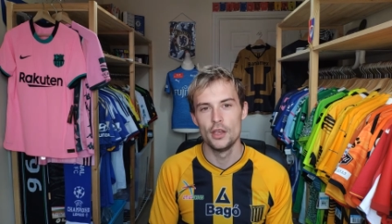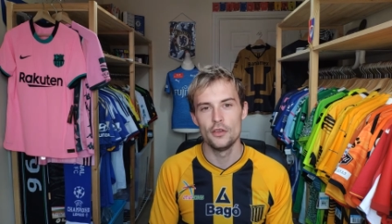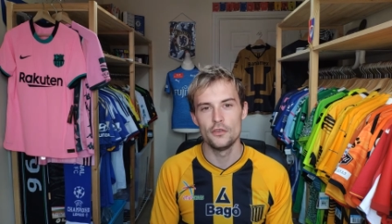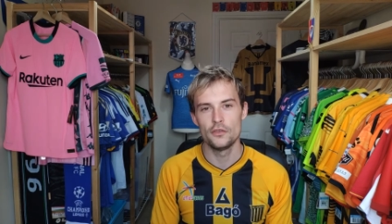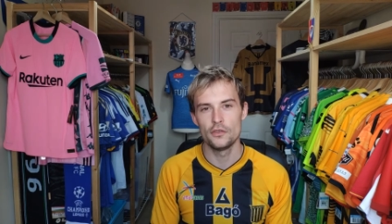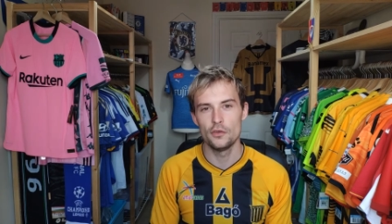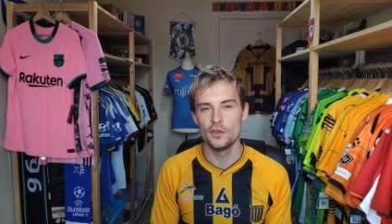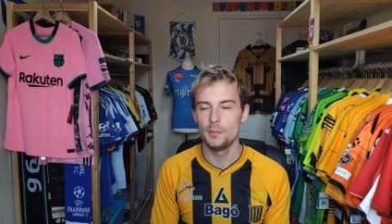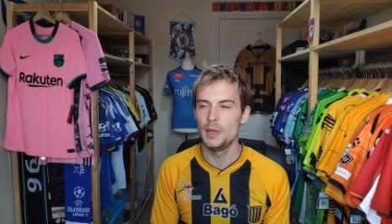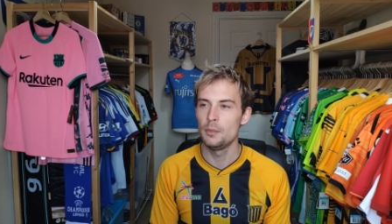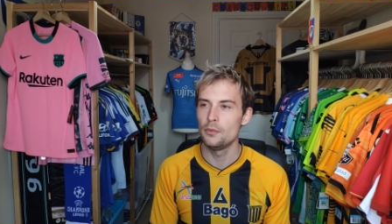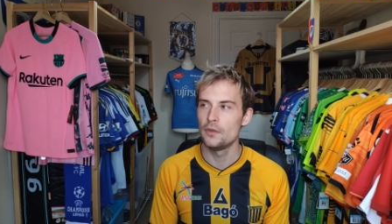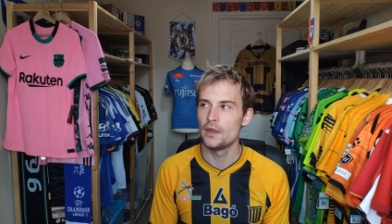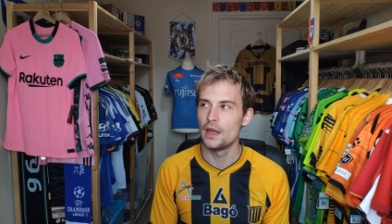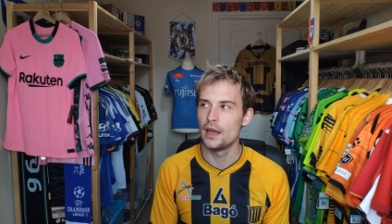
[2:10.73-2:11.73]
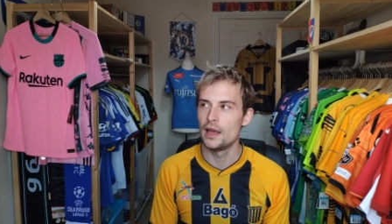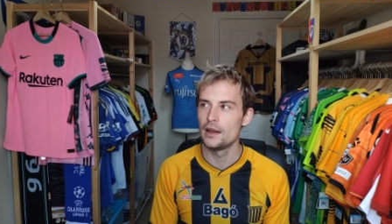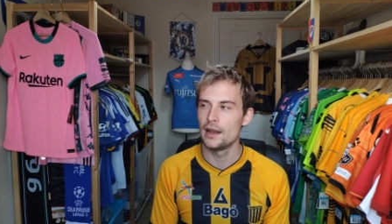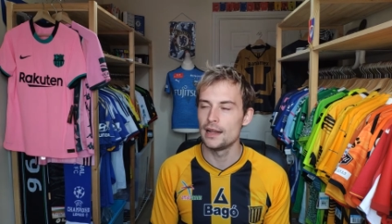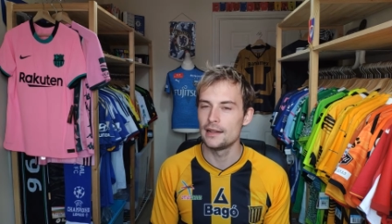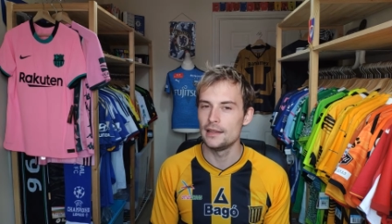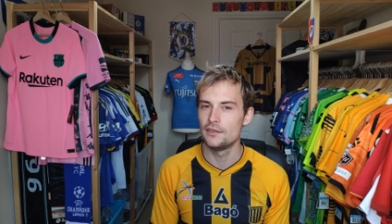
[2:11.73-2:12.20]
So the people that are
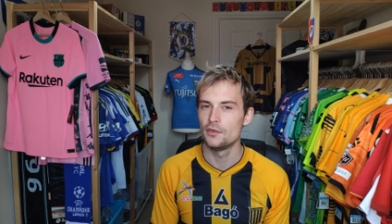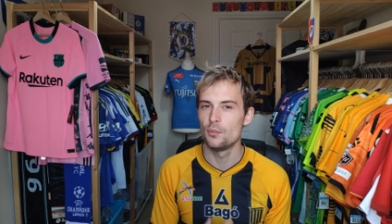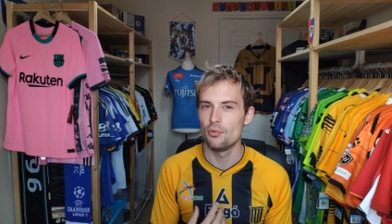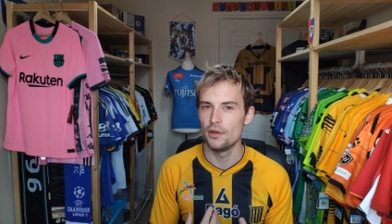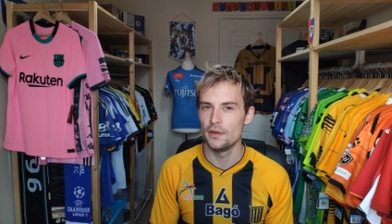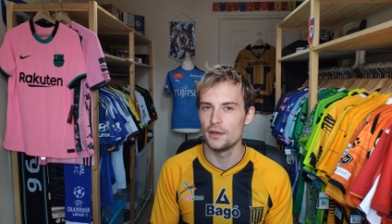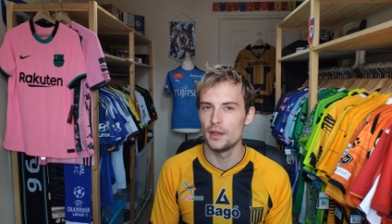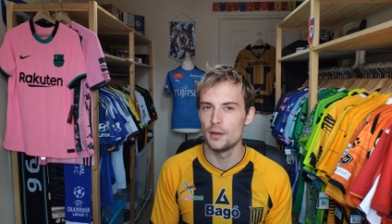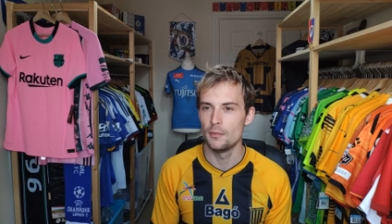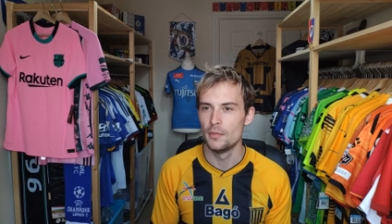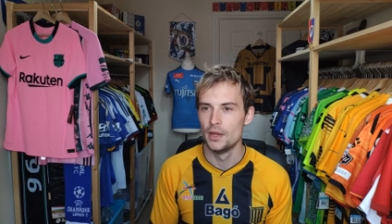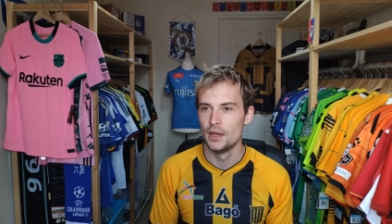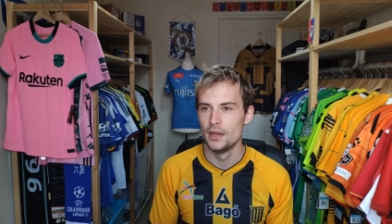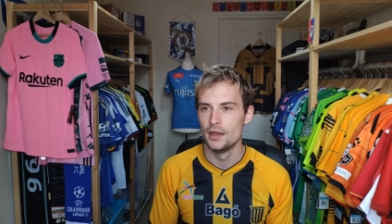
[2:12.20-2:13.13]
likely to print them,